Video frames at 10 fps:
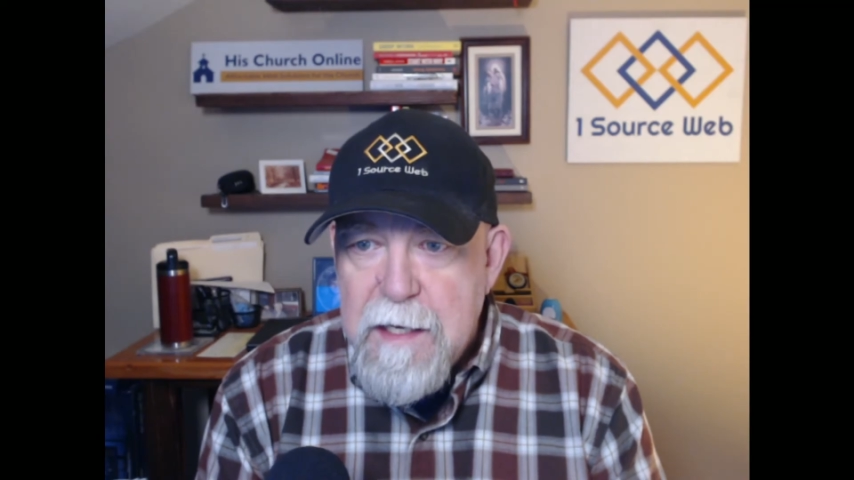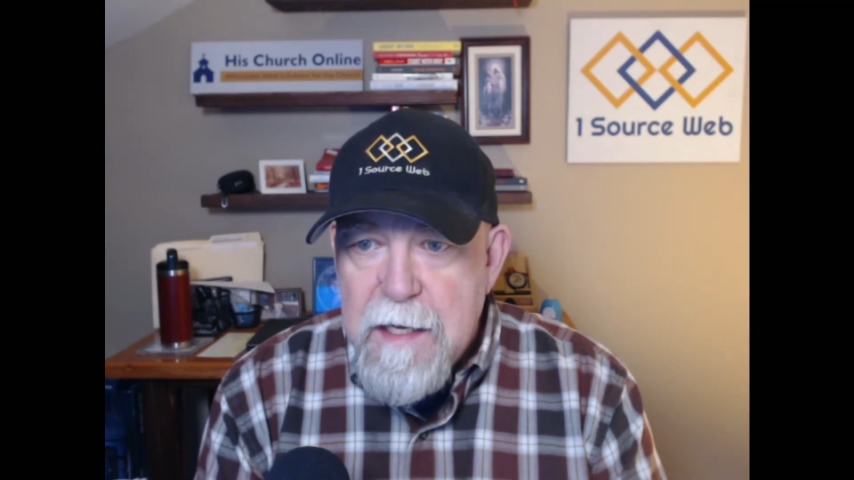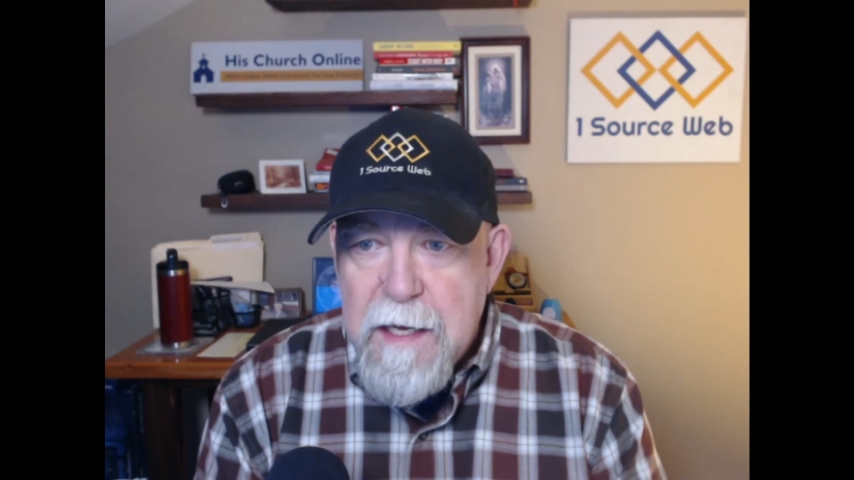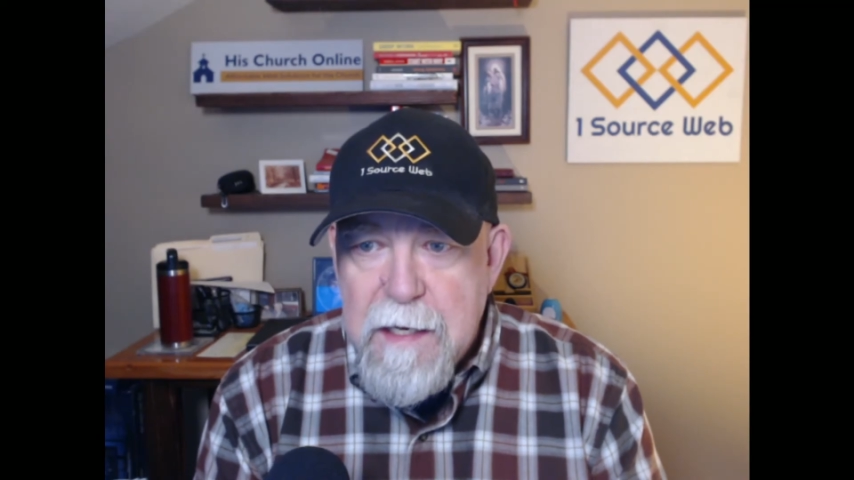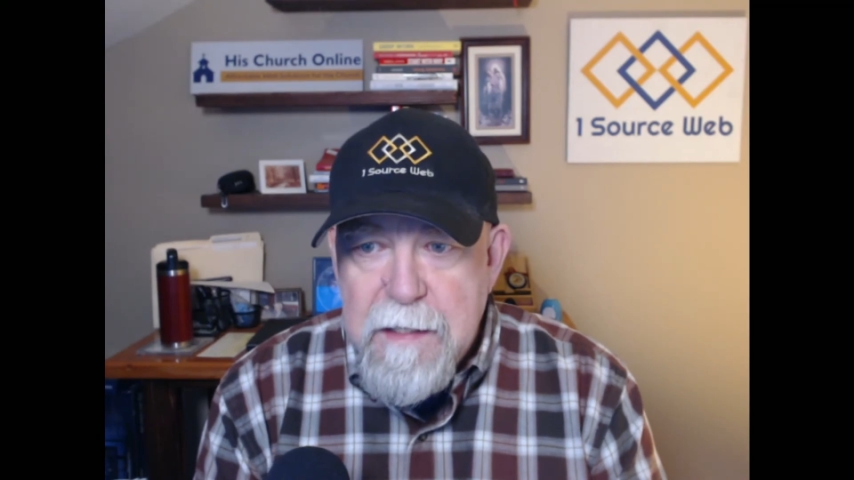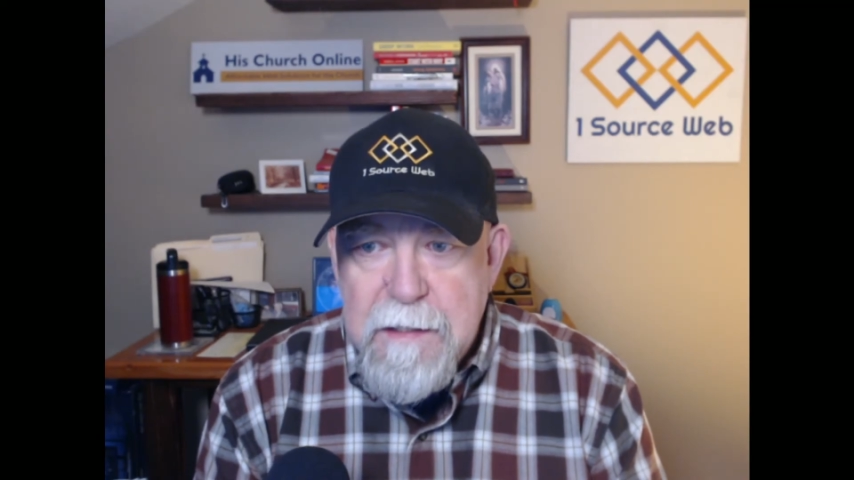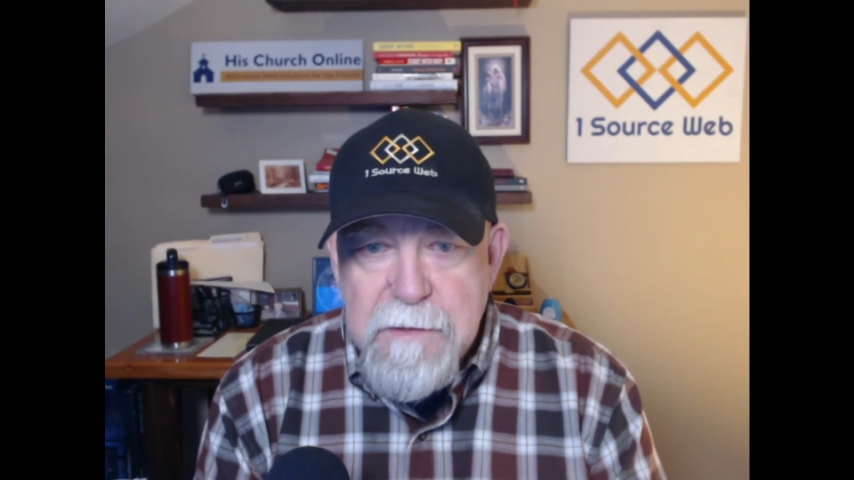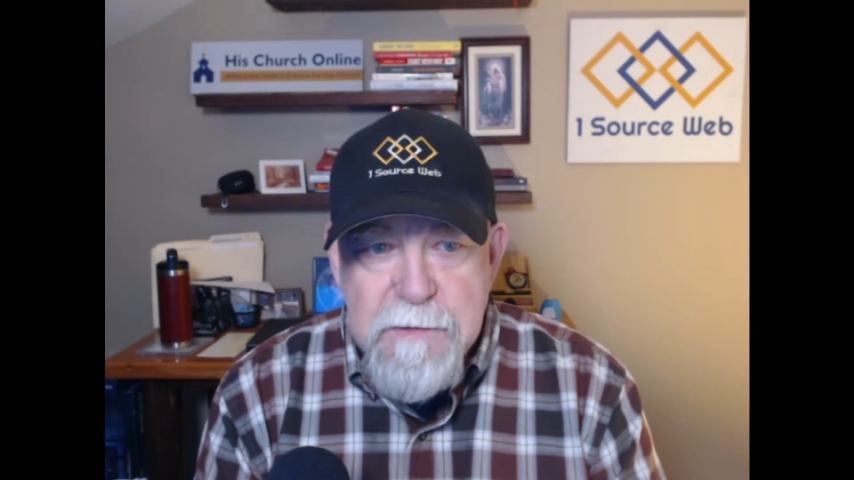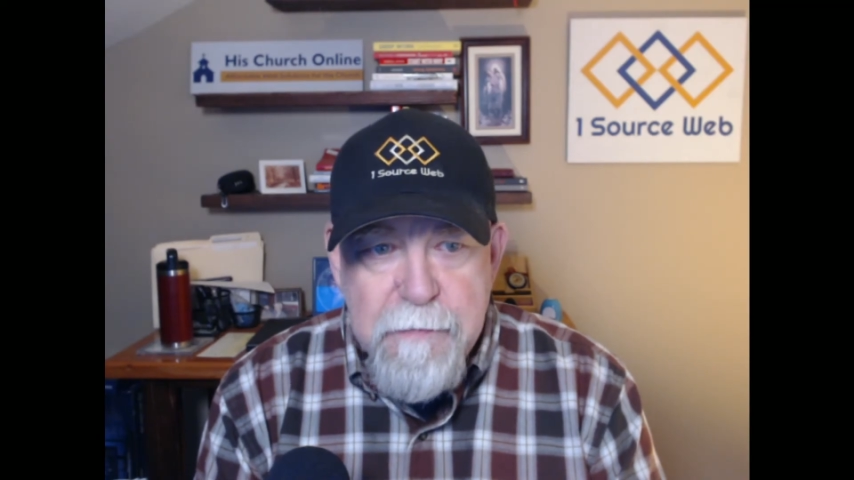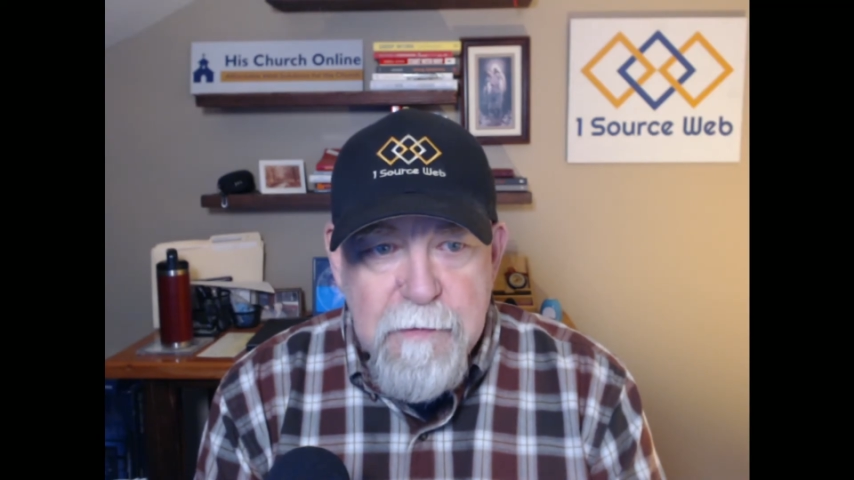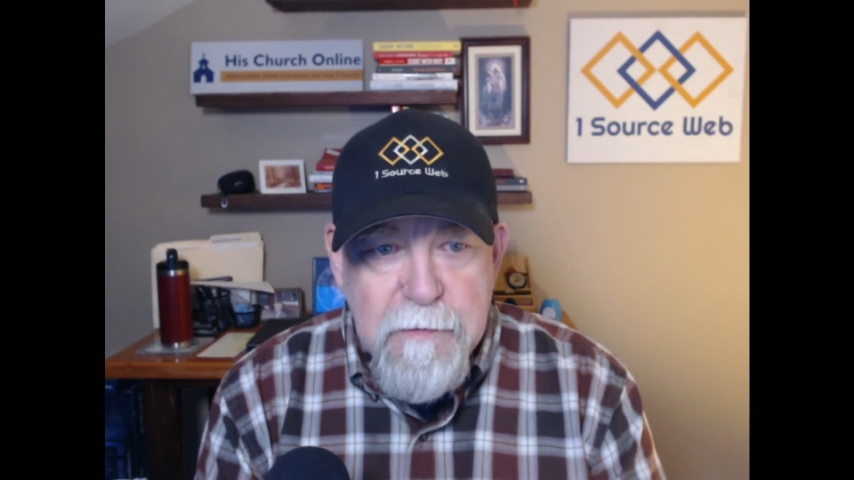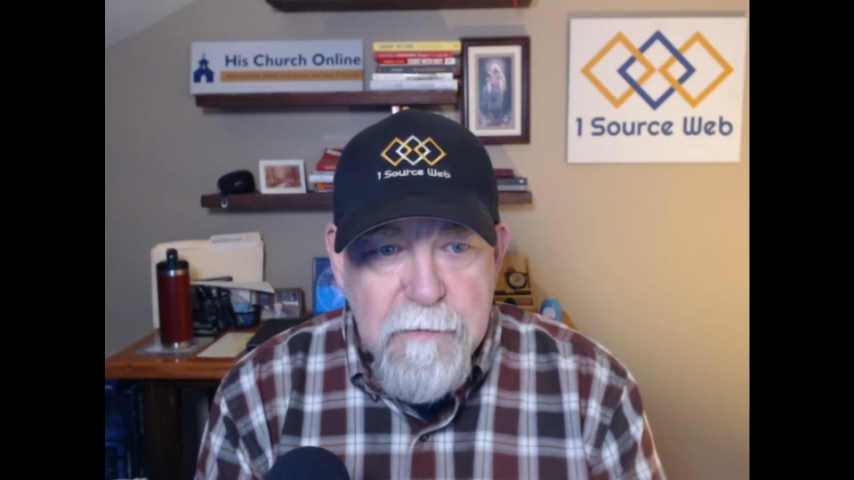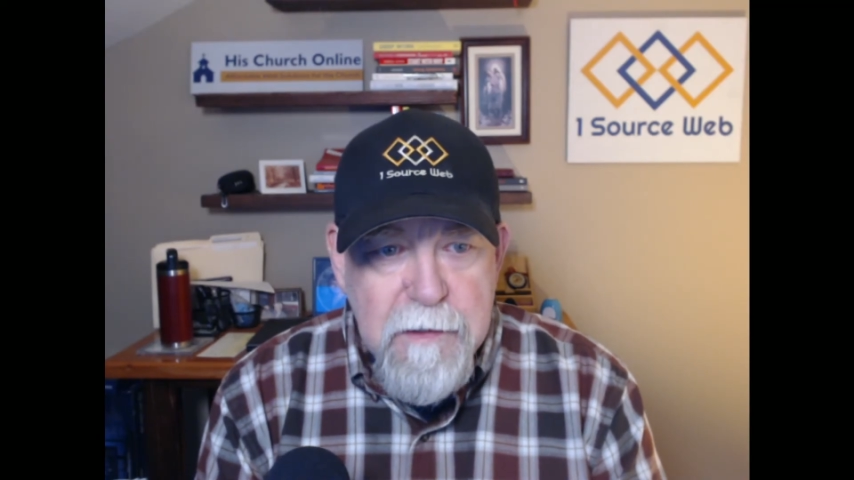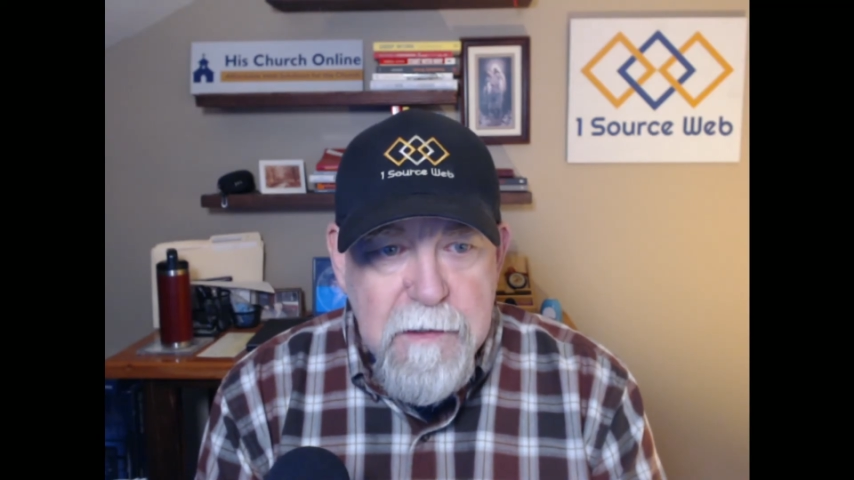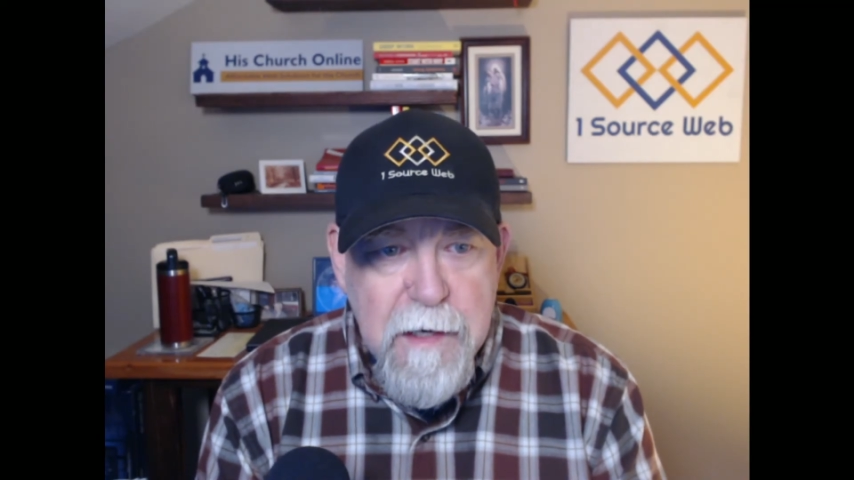and step you through
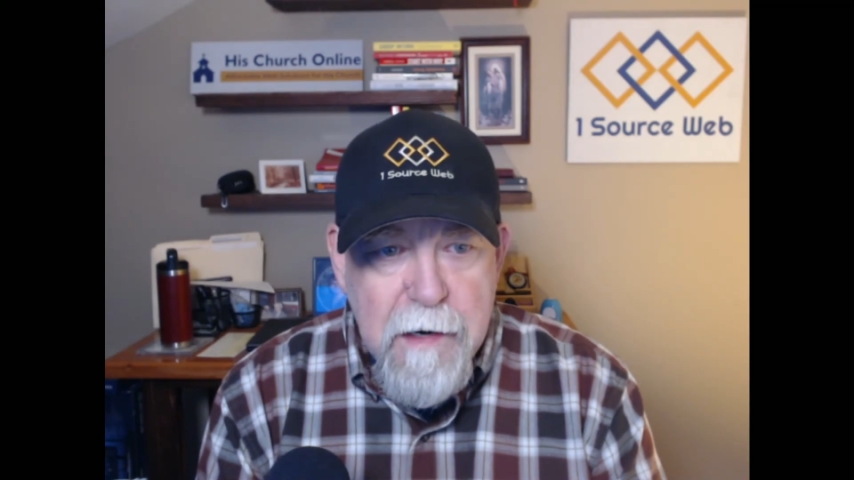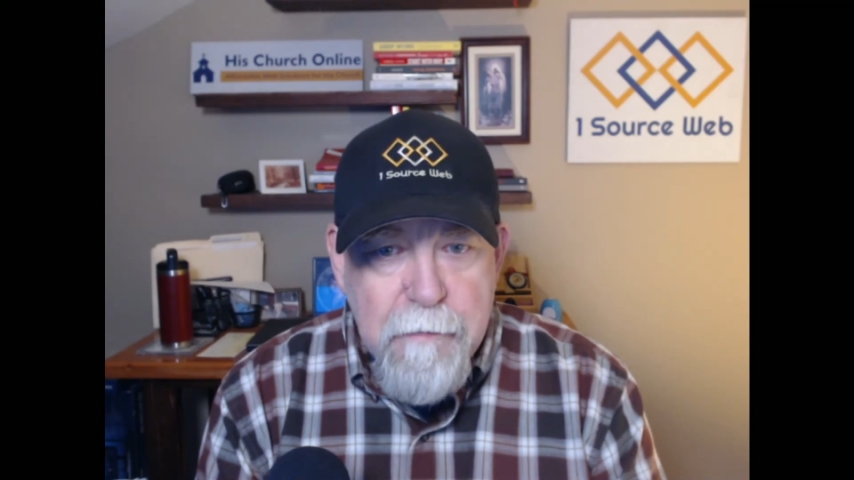the entire